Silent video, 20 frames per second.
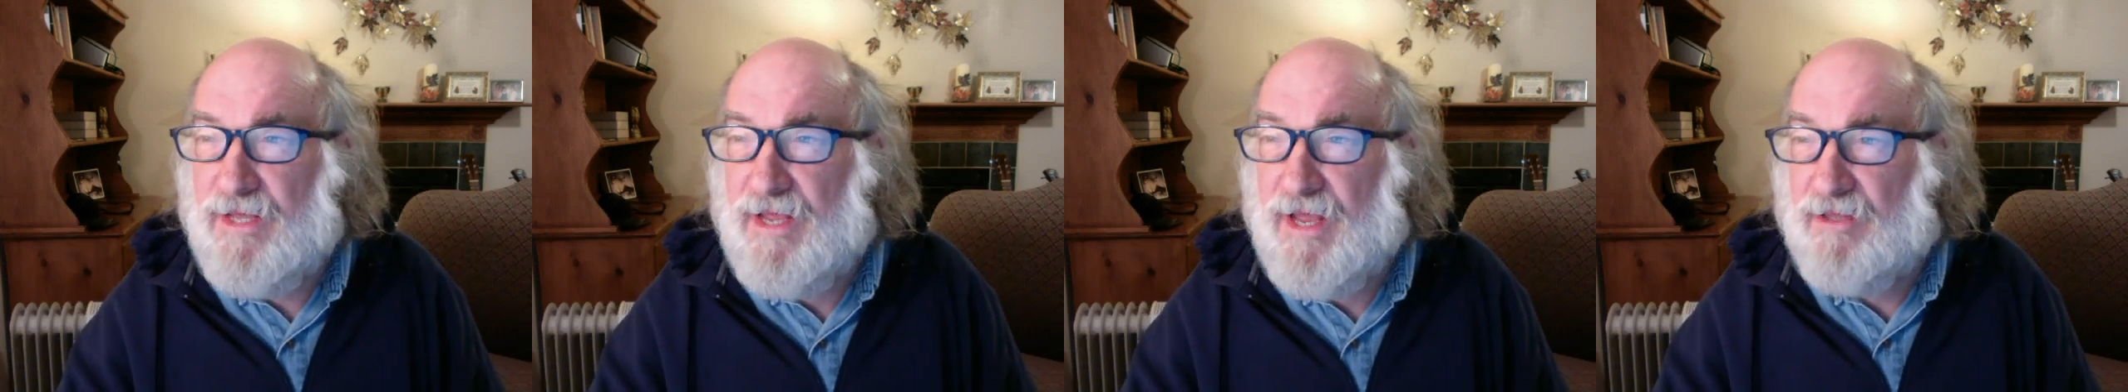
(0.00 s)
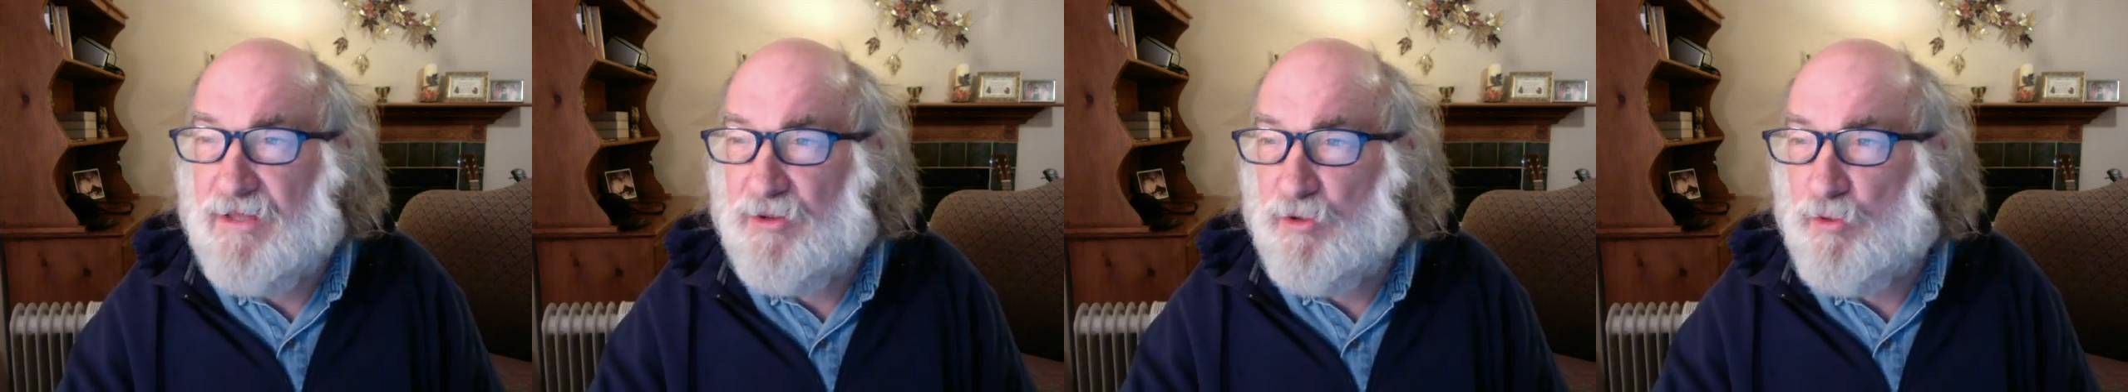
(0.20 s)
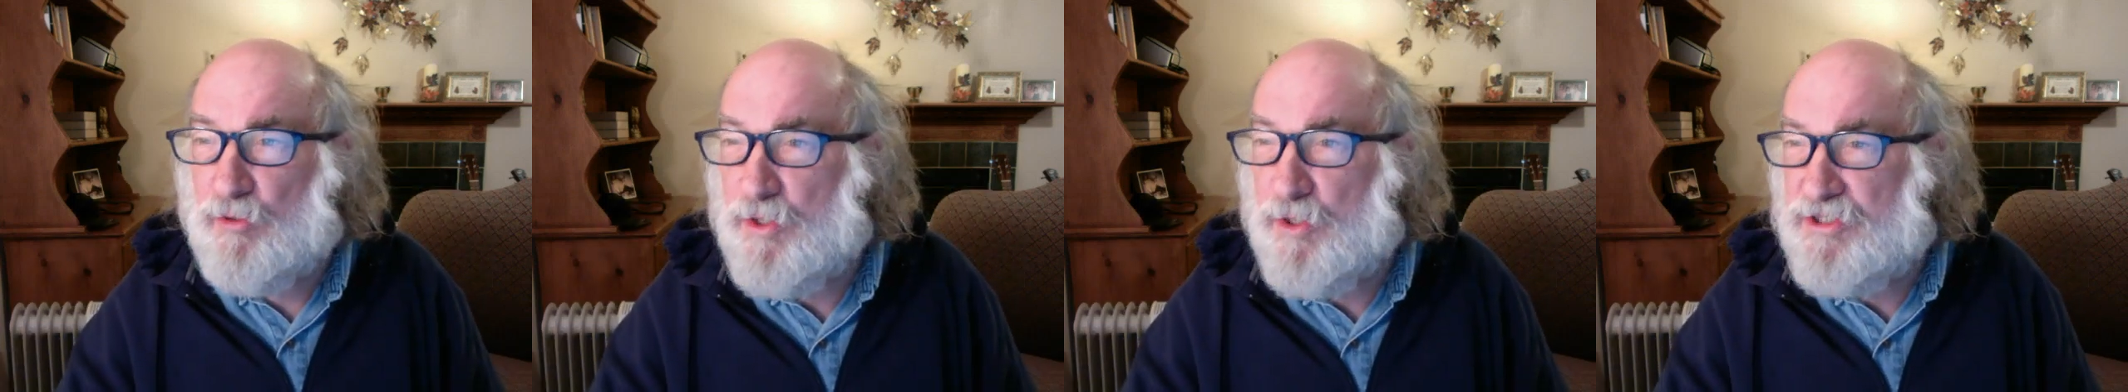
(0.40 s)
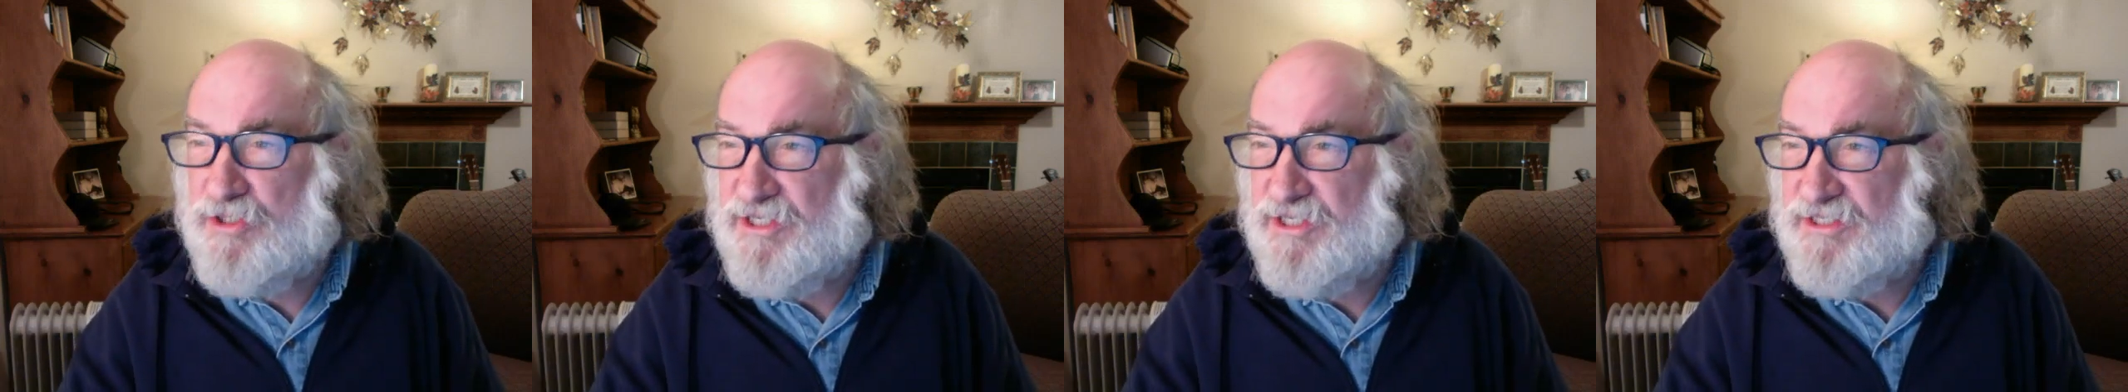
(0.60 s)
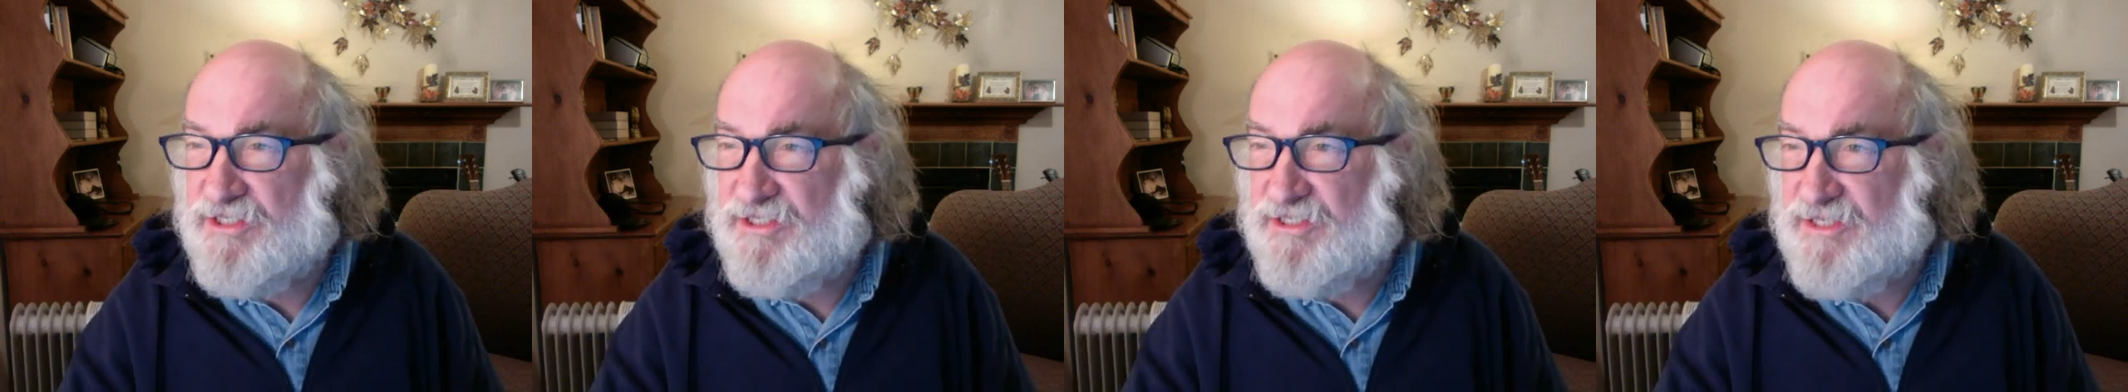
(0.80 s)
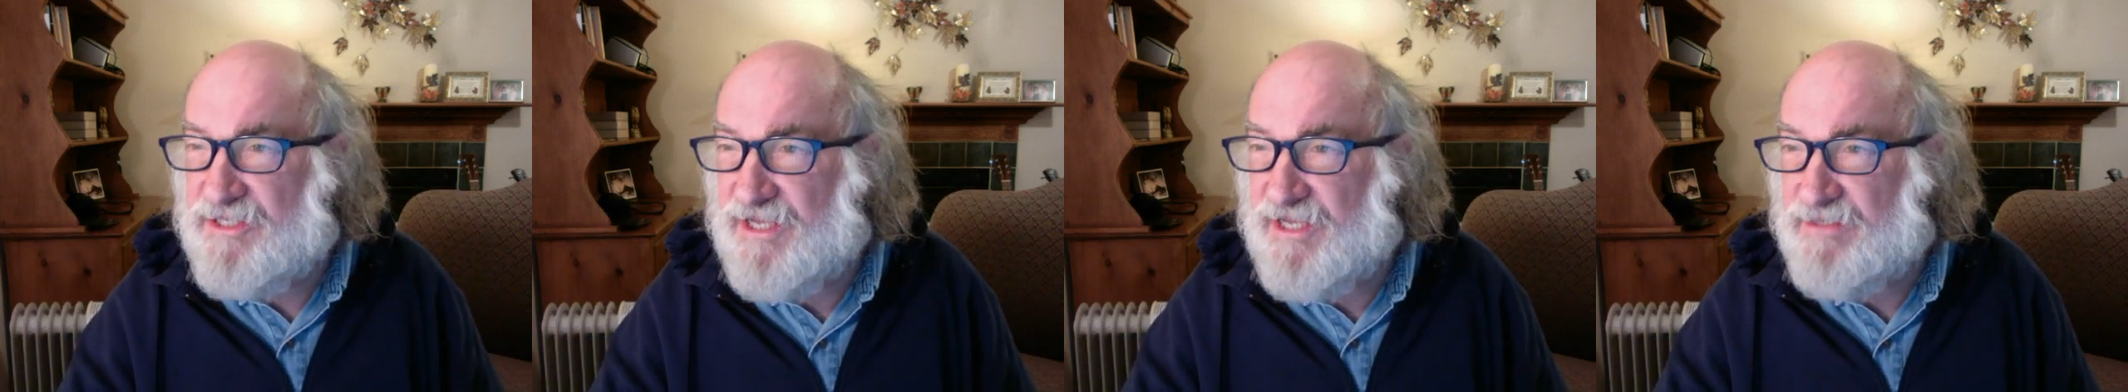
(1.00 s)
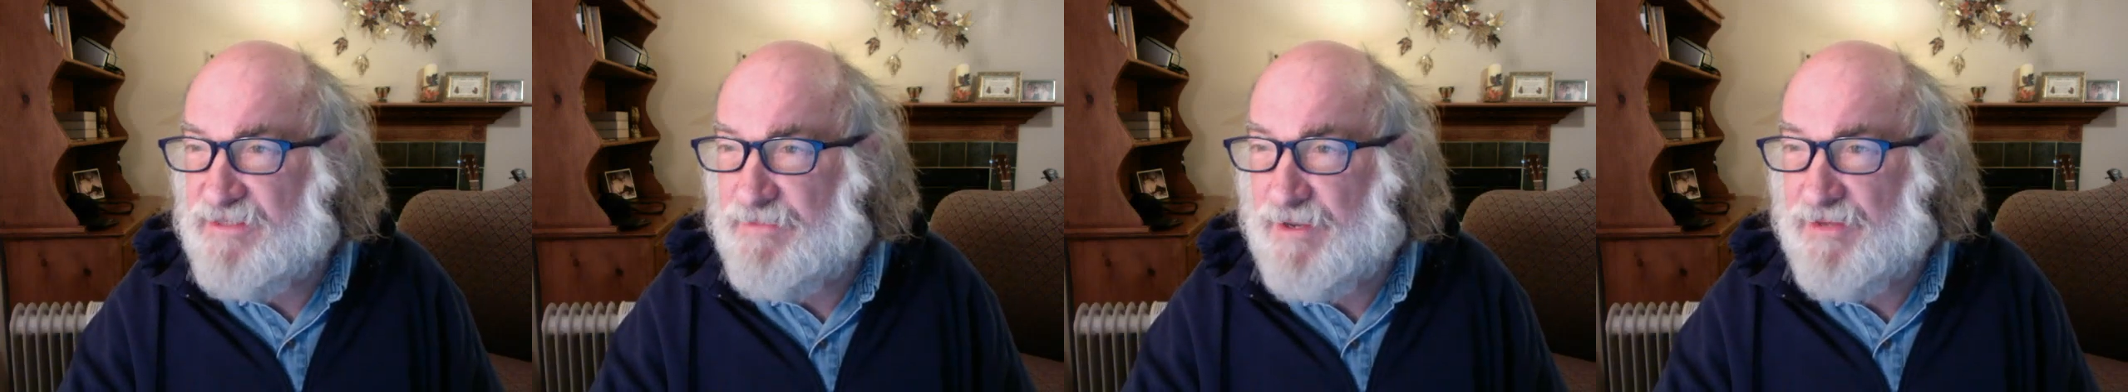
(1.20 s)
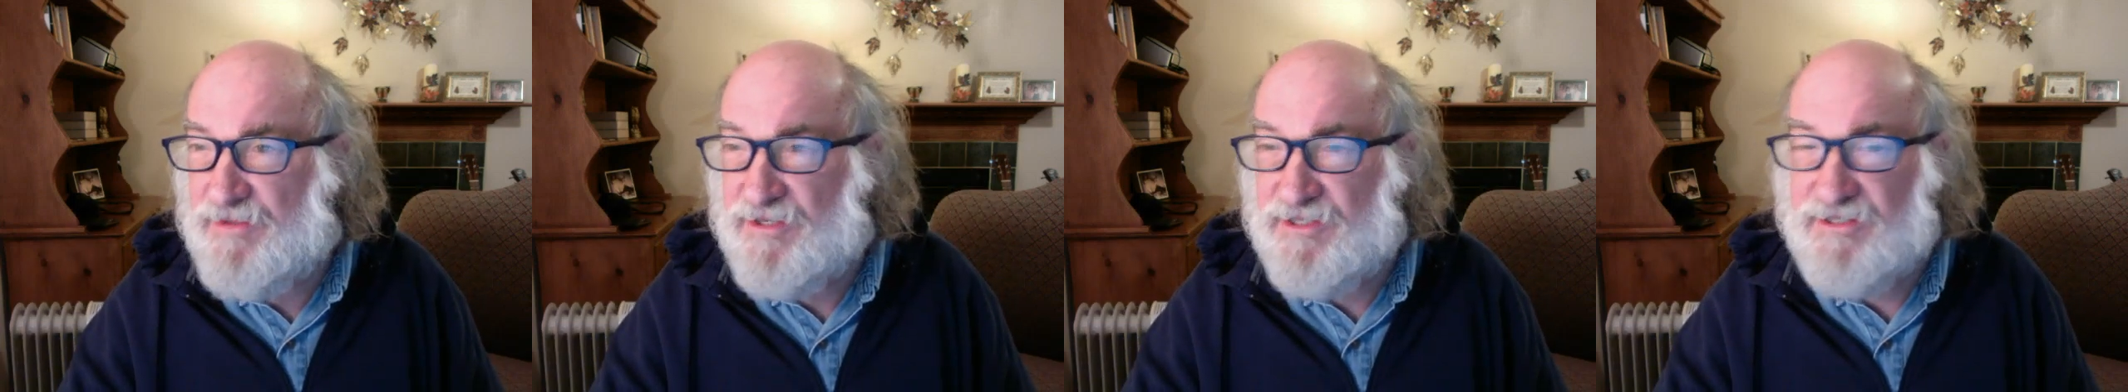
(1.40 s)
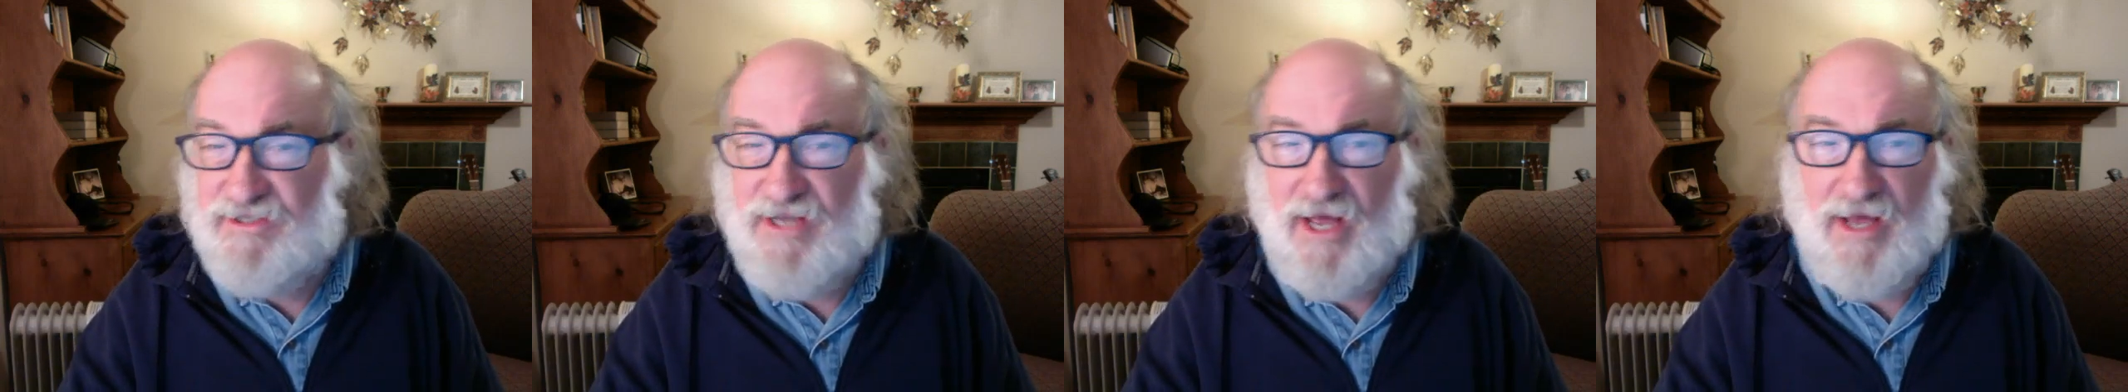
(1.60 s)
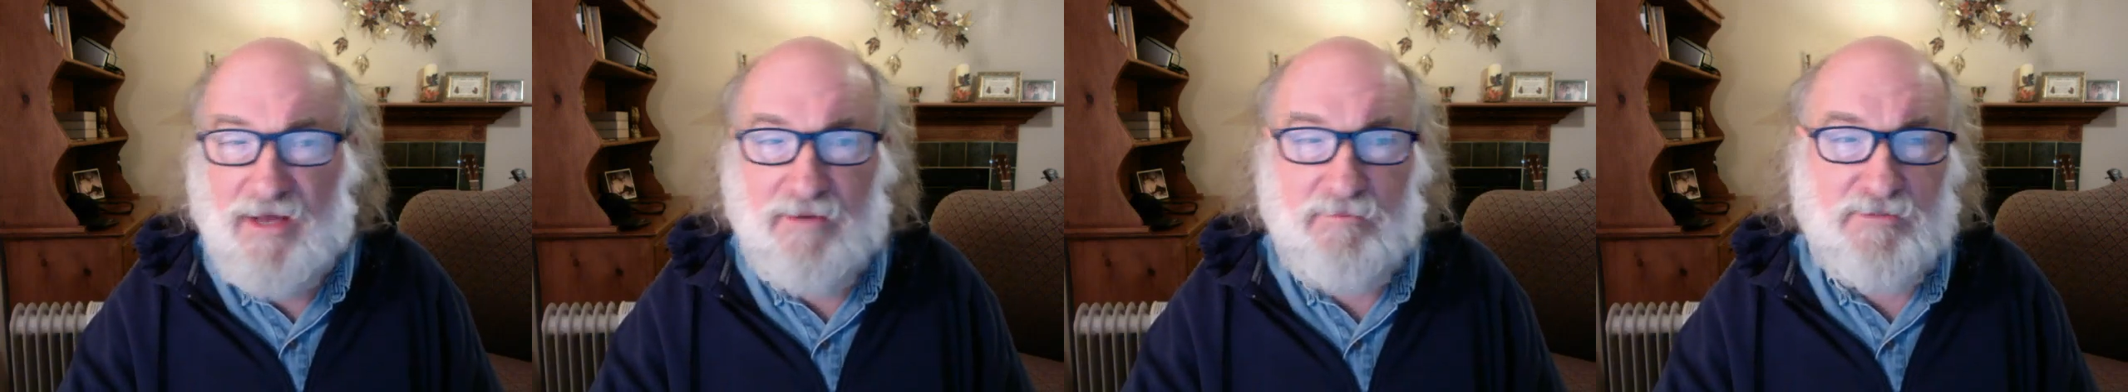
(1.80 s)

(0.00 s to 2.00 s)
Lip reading: and look what Jesus says about this time,